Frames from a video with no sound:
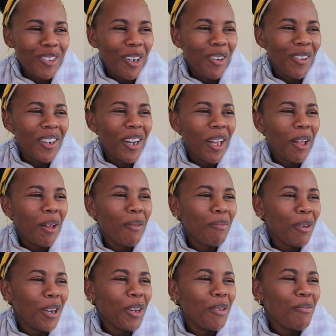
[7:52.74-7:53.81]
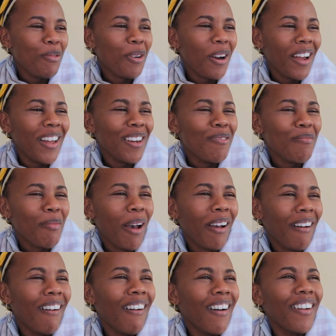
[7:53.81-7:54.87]
Lord help any pride in my
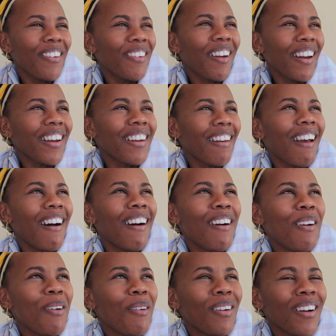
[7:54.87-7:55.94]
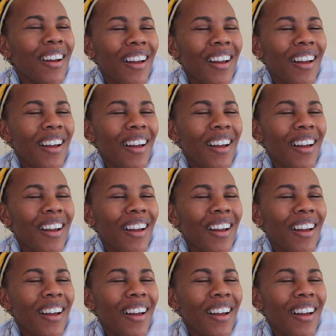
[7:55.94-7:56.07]
heart right now.